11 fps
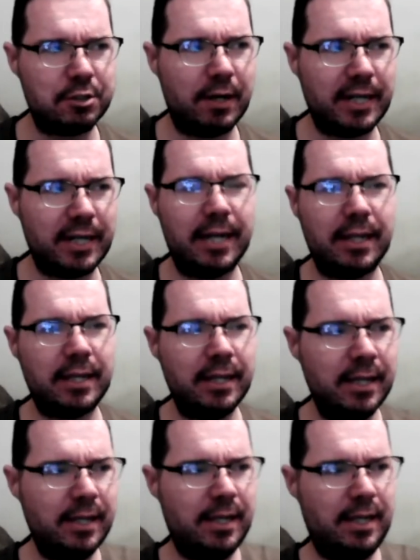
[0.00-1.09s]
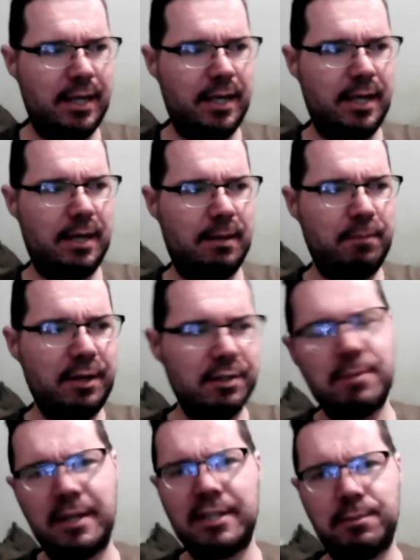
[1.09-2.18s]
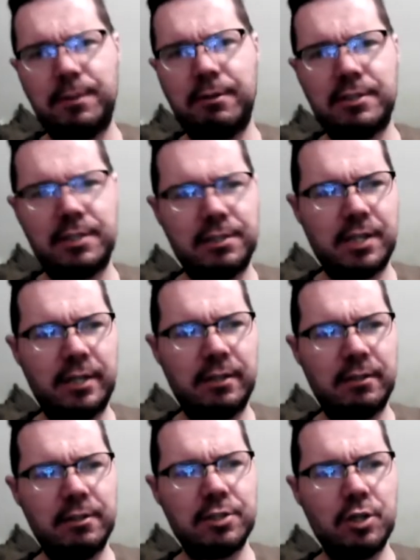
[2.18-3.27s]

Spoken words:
So I kind of like, because of my experience, is like just